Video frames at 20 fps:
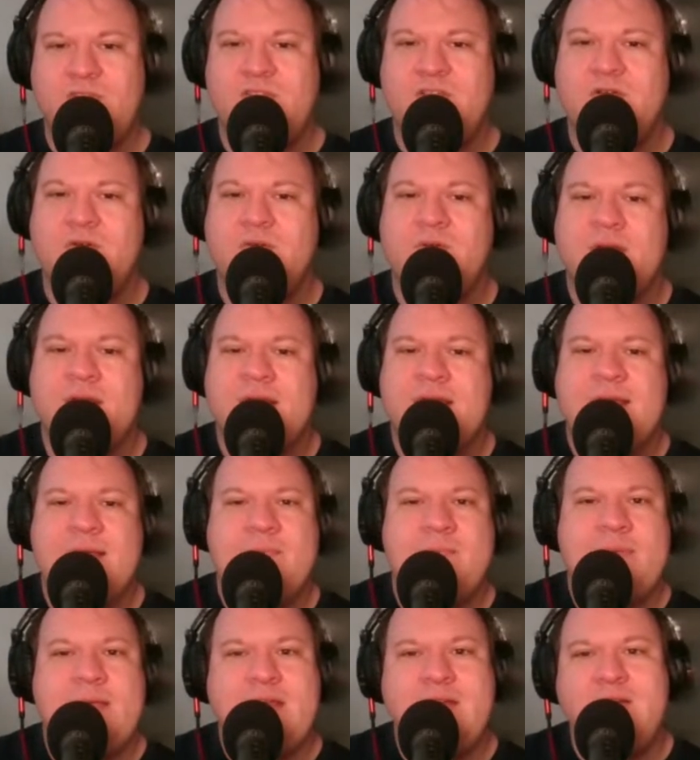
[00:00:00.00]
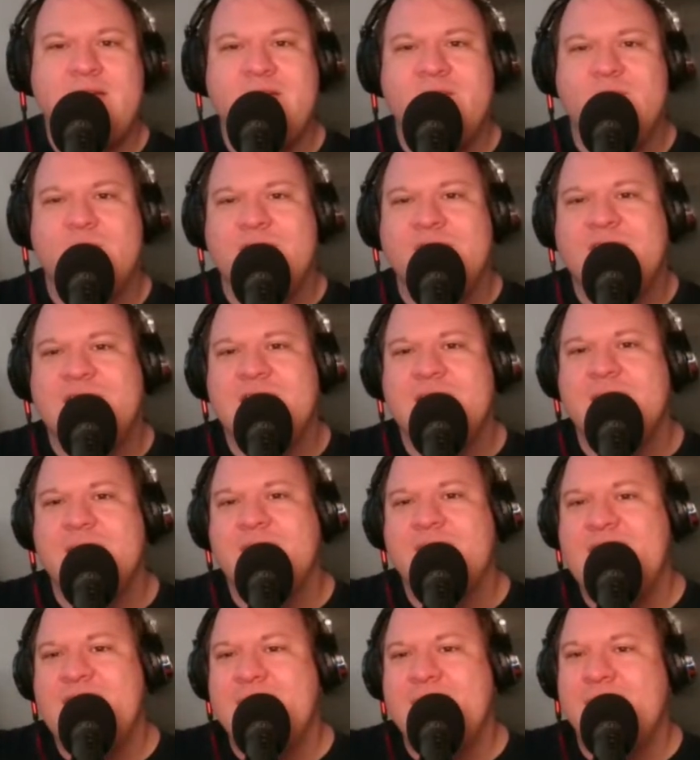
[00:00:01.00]
So Peter is once again
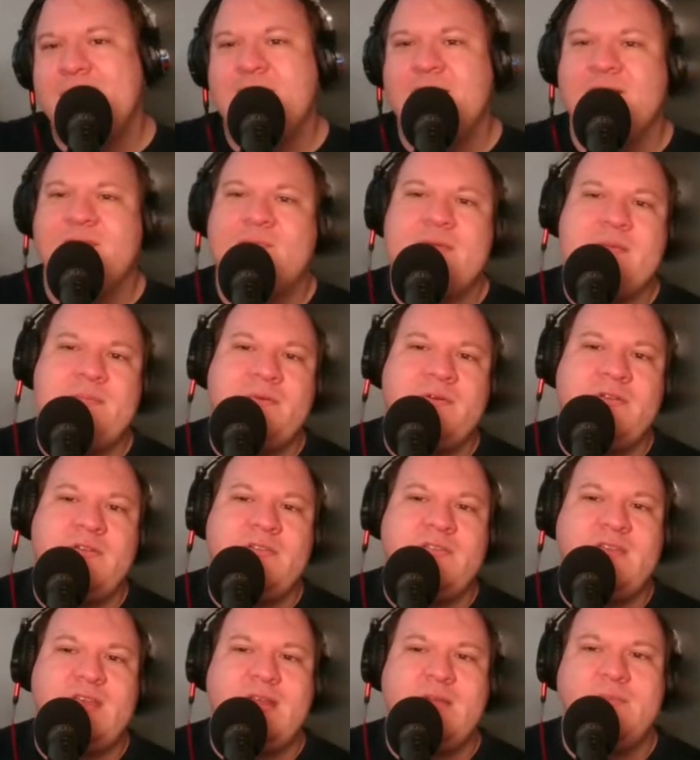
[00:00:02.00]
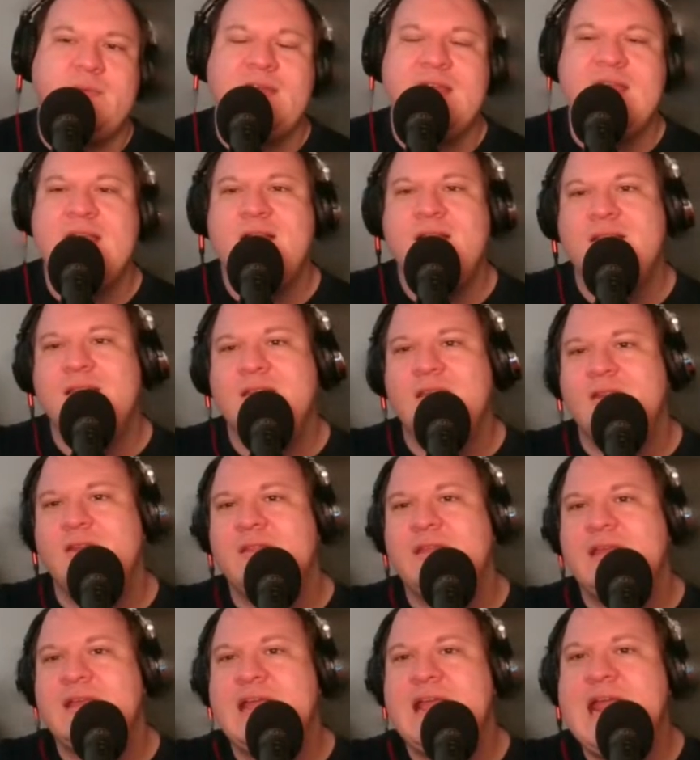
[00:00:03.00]
upset because people are just telling me,
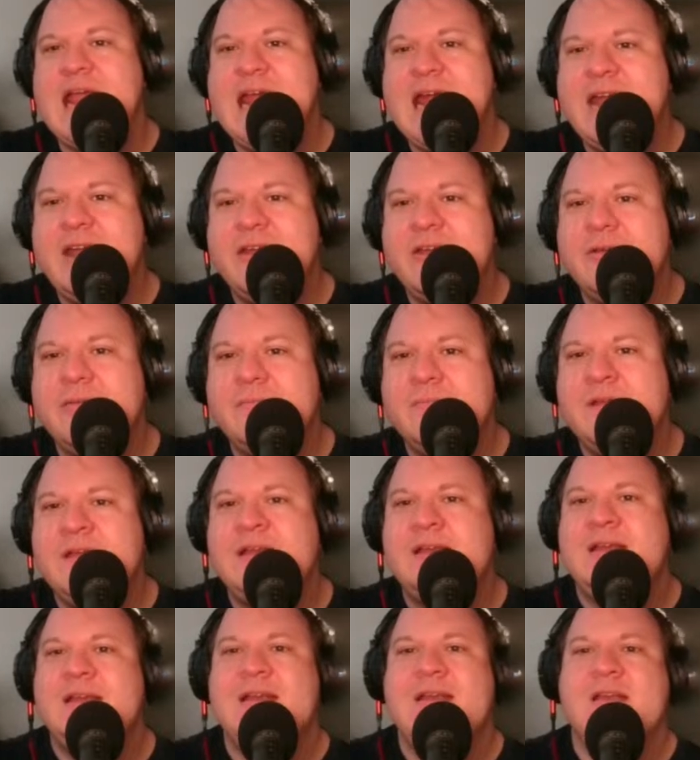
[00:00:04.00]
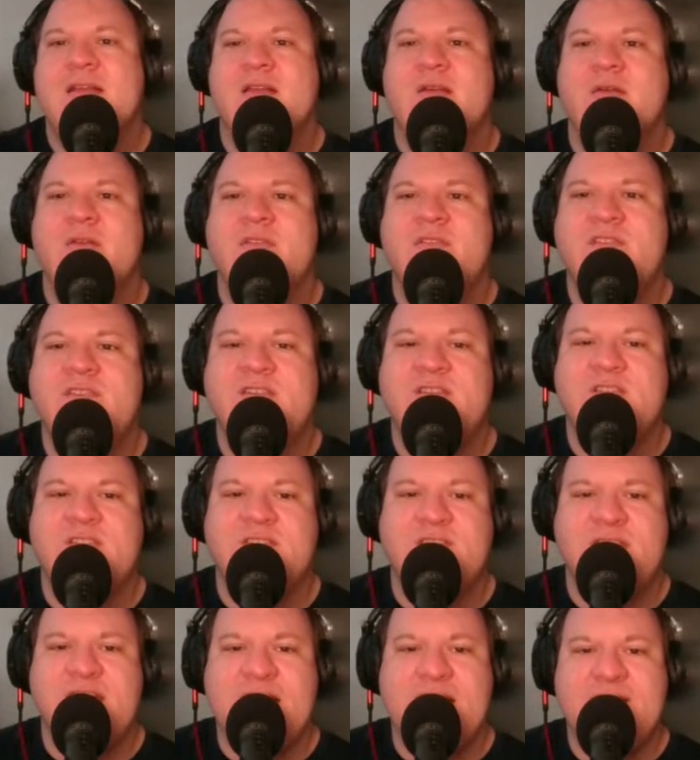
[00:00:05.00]
they hate him. Is he
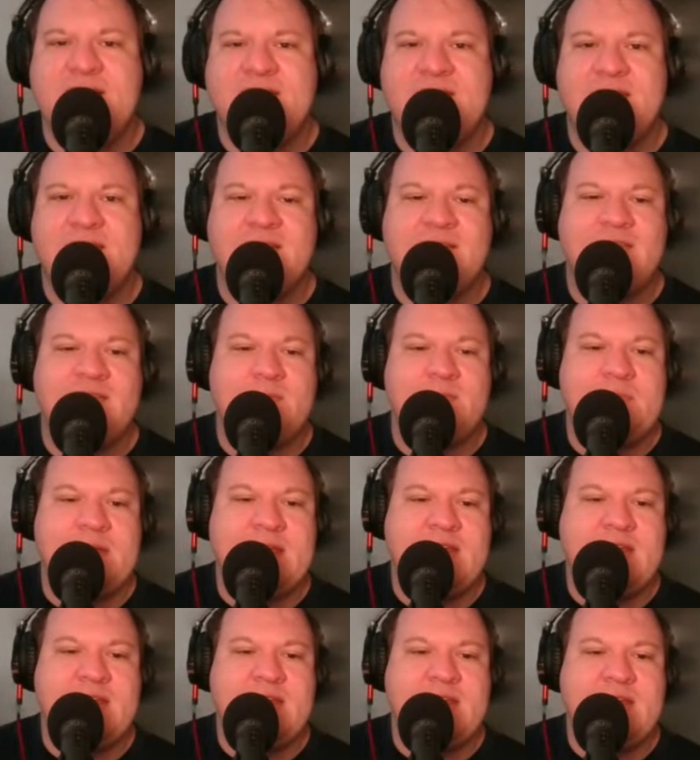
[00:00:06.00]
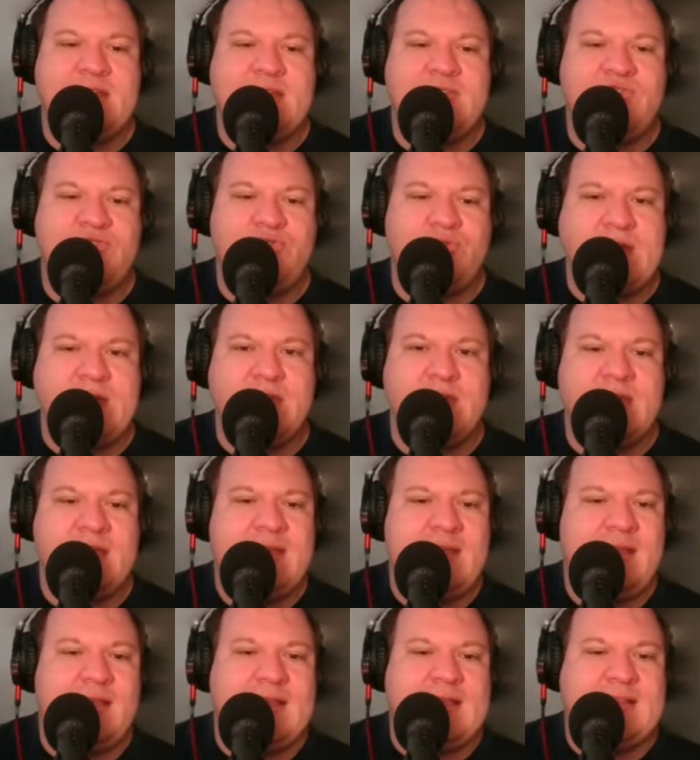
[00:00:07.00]
just destined to be treated
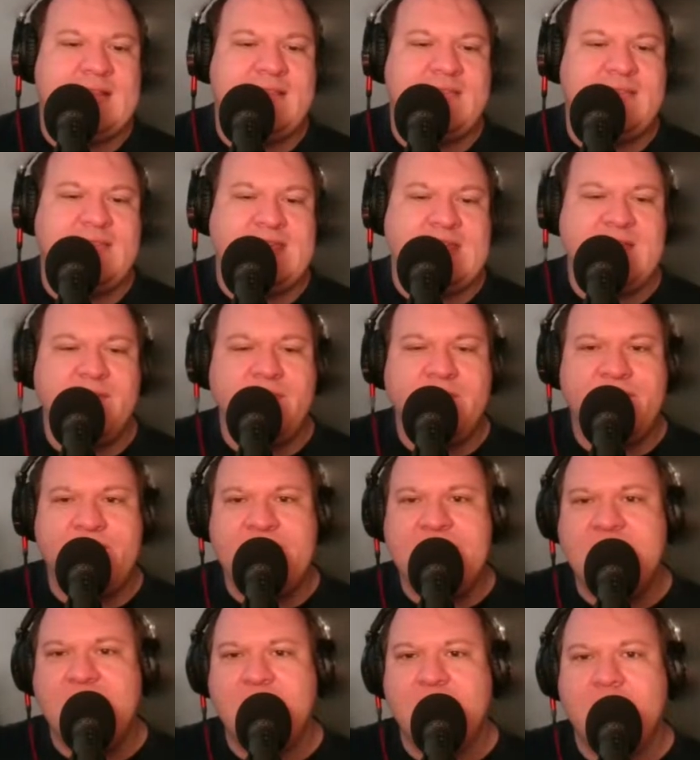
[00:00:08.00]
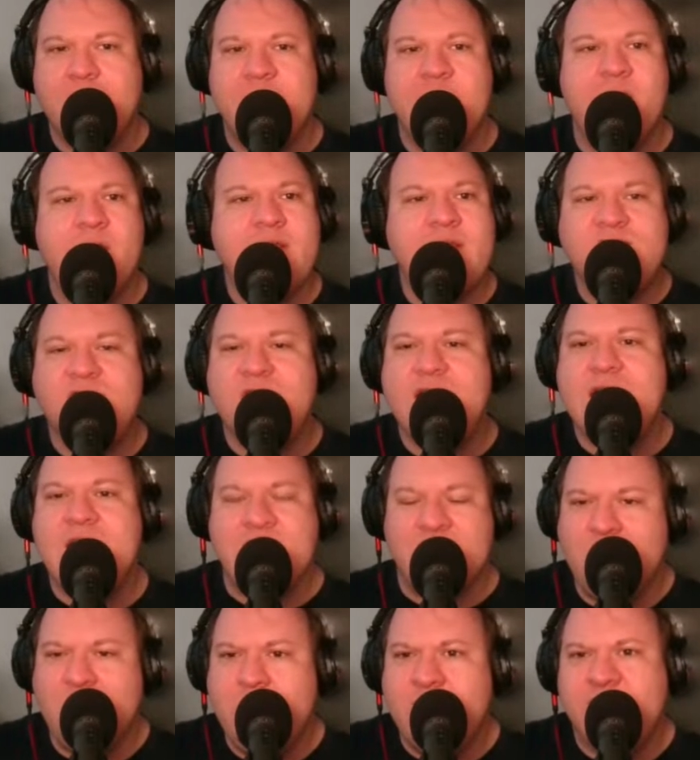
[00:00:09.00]
like this evil figure when all he's
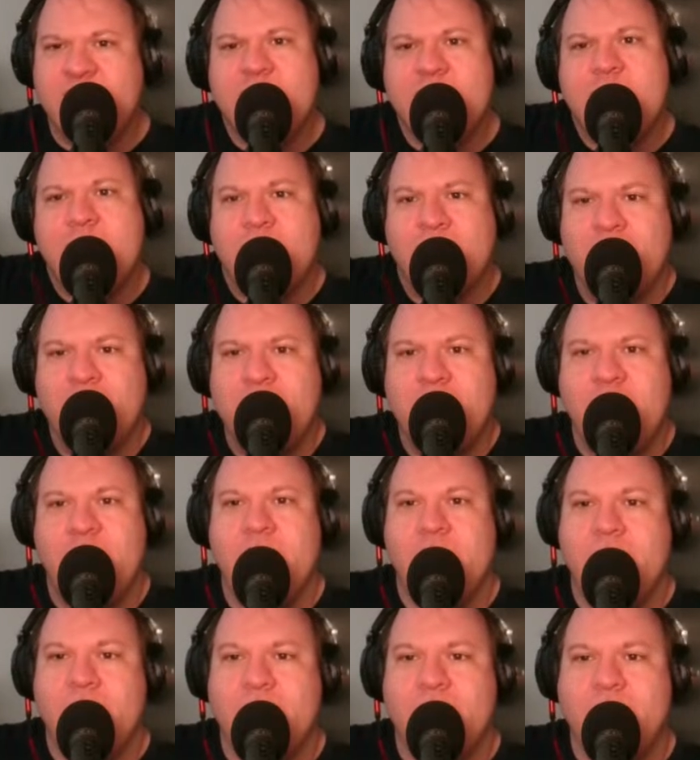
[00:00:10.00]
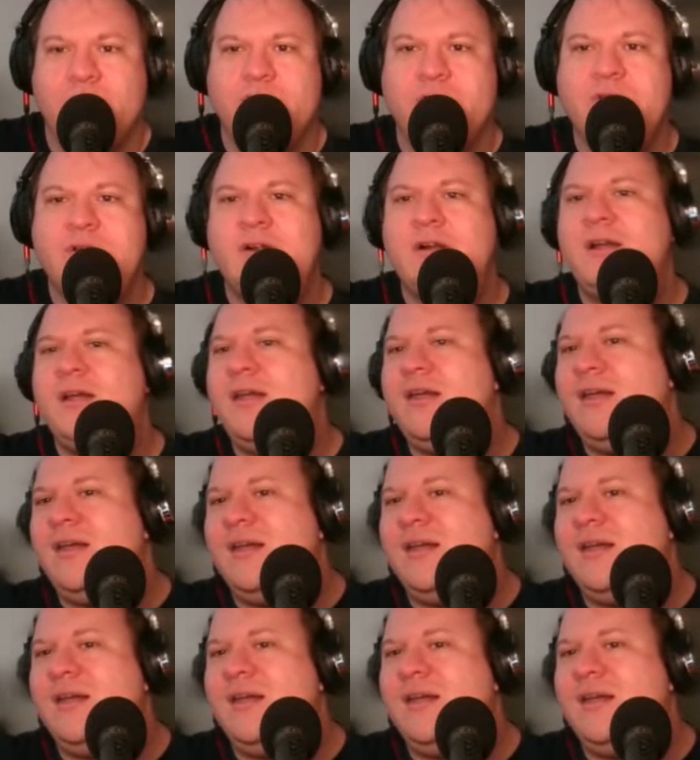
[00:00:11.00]
trying to do is some good in the world?